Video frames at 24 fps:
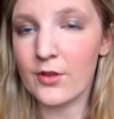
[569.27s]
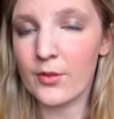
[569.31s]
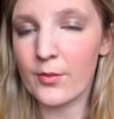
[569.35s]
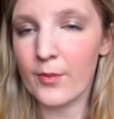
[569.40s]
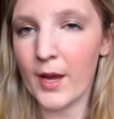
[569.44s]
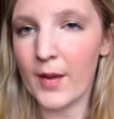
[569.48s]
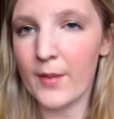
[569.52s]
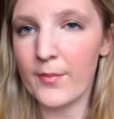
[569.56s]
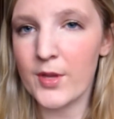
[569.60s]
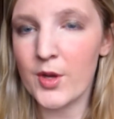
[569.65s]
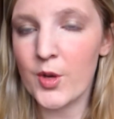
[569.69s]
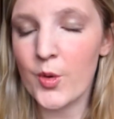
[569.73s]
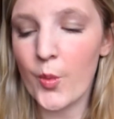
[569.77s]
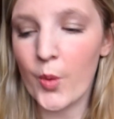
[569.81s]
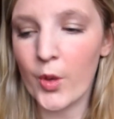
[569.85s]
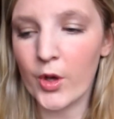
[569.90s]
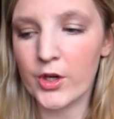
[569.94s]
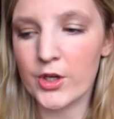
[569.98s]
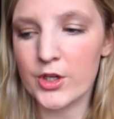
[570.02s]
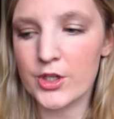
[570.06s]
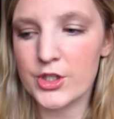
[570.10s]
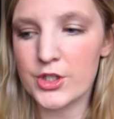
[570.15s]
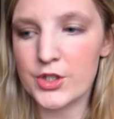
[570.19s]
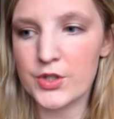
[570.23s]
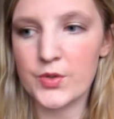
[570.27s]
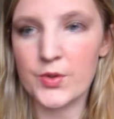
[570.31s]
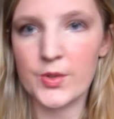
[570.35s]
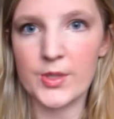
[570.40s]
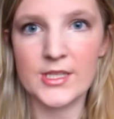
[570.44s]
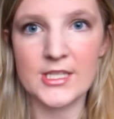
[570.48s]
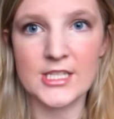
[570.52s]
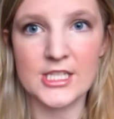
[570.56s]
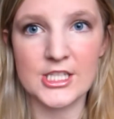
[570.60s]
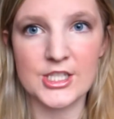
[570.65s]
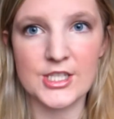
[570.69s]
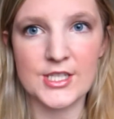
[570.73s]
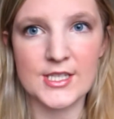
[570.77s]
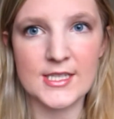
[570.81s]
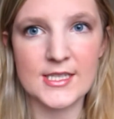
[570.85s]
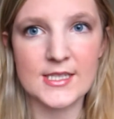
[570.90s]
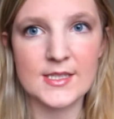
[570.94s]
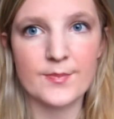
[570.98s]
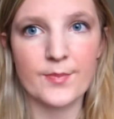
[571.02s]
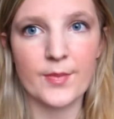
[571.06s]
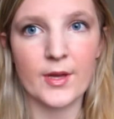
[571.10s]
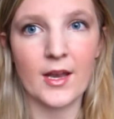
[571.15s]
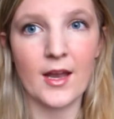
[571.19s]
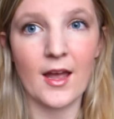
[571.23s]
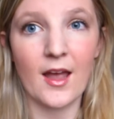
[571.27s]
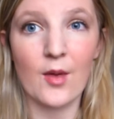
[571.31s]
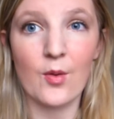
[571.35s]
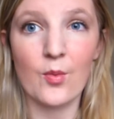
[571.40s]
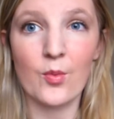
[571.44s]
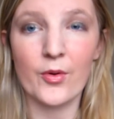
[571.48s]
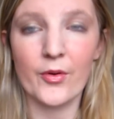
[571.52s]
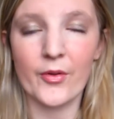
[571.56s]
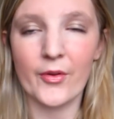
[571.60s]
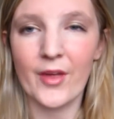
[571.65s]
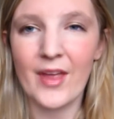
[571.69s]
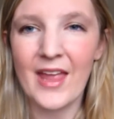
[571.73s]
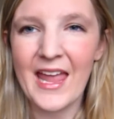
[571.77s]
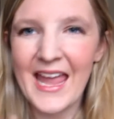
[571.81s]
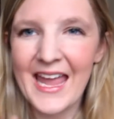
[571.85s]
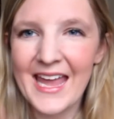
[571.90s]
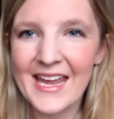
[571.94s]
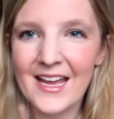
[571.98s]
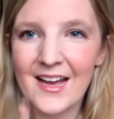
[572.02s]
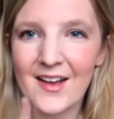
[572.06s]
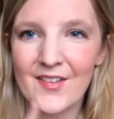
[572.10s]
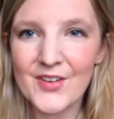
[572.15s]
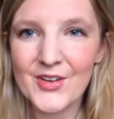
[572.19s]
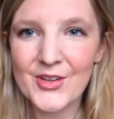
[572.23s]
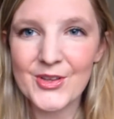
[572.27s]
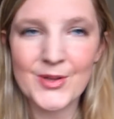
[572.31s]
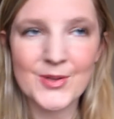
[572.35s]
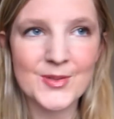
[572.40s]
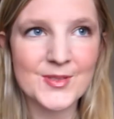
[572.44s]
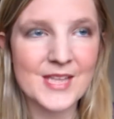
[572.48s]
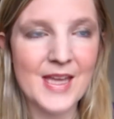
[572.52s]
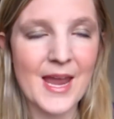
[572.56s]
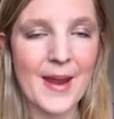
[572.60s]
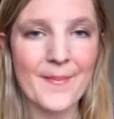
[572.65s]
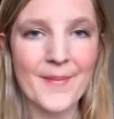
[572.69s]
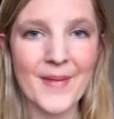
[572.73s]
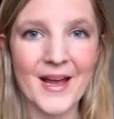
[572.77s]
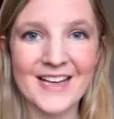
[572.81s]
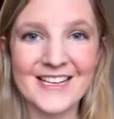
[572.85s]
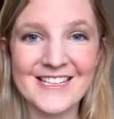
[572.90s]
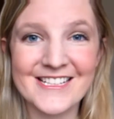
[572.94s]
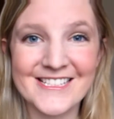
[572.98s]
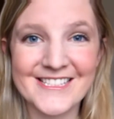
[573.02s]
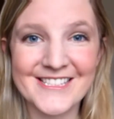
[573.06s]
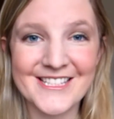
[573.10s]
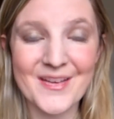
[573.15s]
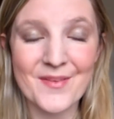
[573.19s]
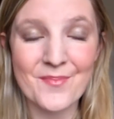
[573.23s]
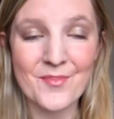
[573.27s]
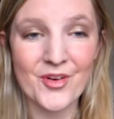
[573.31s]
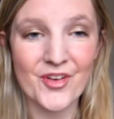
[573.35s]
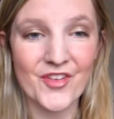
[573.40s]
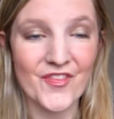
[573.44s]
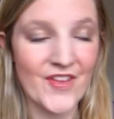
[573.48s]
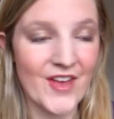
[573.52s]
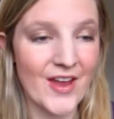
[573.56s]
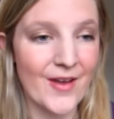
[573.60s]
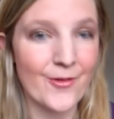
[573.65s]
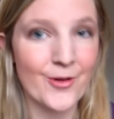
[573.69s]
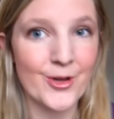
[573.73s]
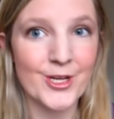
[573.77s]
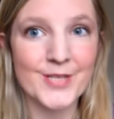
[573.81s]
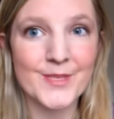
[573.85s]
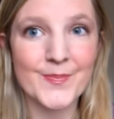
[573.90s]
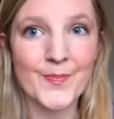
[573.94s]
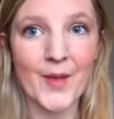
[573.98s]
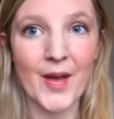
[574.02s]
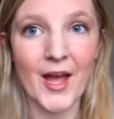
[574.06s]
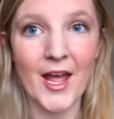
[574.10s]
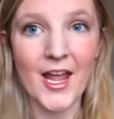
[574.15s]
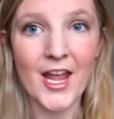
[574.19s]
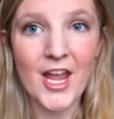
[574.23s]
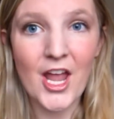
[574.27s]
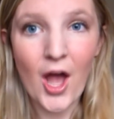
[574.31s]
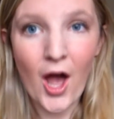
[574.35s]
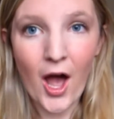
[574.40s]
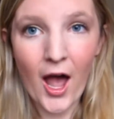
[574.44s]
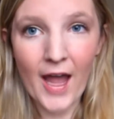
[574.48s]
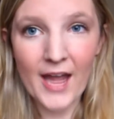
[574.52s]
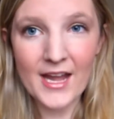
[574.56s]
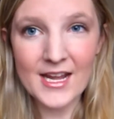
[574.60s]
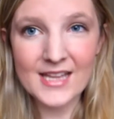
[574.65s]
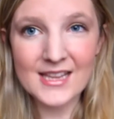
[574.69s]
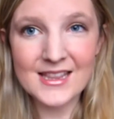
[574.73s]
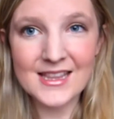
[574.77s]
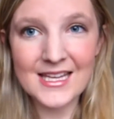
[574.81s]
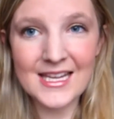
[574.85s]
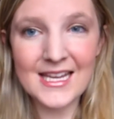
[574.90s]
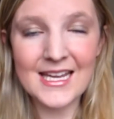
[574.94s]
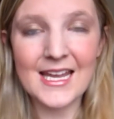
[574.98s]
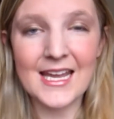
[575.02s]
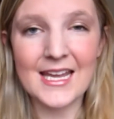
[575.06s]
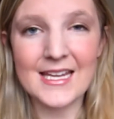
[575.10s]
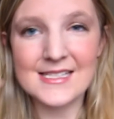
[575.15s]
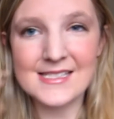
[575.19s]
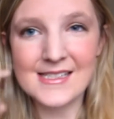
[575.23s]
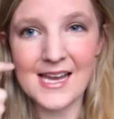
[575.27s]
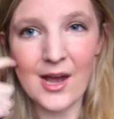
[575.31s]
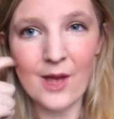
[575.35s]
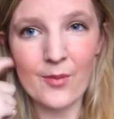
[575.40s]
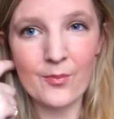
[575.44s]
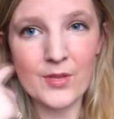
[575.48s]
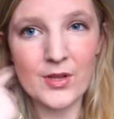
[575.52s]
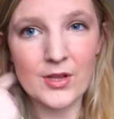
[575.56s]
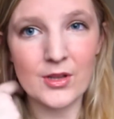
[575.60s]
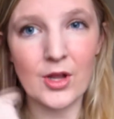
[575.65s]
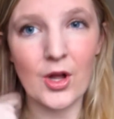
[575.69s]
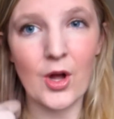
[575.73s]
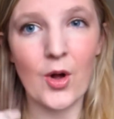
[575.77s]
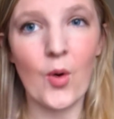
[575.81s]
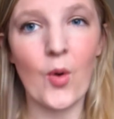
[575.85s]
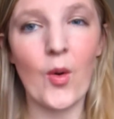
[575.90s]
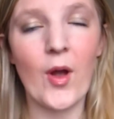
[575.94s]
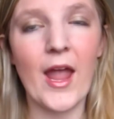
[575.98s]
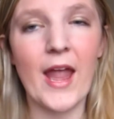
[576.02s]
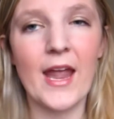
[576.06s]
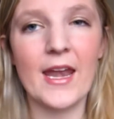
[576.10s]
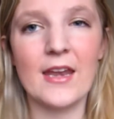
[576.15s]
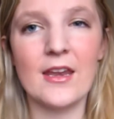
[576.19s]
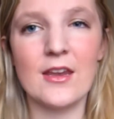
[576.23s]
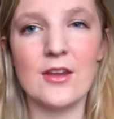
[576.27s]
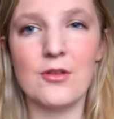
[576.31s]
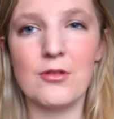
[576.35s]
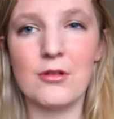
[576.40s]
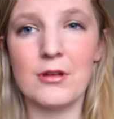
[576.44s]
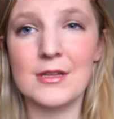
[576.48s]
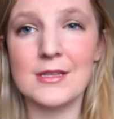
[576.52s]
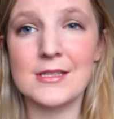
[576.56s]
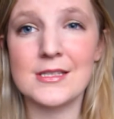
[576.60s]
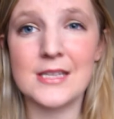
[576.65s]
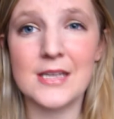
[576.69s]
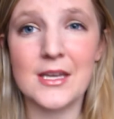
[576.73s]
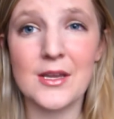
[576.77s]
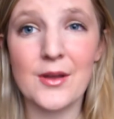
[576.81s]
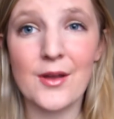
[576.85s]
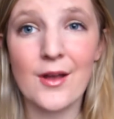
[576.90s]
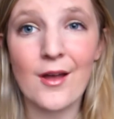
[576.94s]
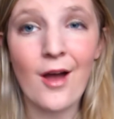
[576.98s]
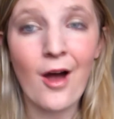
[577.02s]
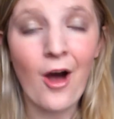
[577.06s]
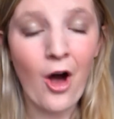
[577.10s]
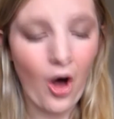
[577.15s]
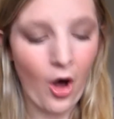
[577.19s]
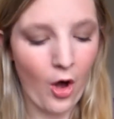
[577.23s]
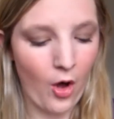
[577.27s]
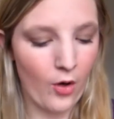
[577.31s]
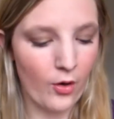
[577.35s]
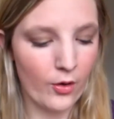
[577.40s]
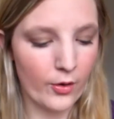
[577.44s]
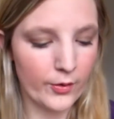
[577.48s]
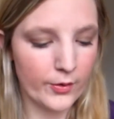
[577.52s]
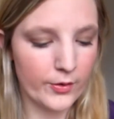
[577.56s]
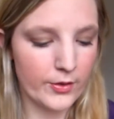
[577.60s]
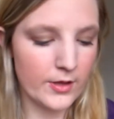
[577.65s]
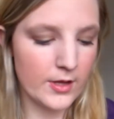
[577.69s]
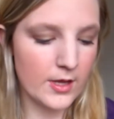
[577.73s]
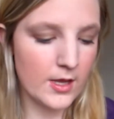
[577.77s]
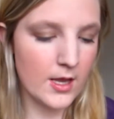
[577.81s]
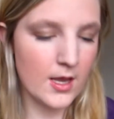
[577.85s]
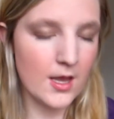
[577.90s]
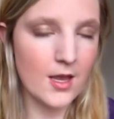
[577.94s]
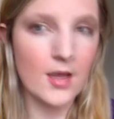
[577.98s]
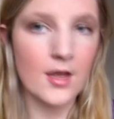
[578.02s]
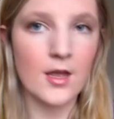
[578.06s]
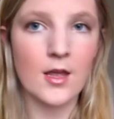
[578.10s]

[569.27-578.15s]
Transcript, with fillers: There might be one or two additions but I will cover those in my December favorites but I can link it down below and you can see all of the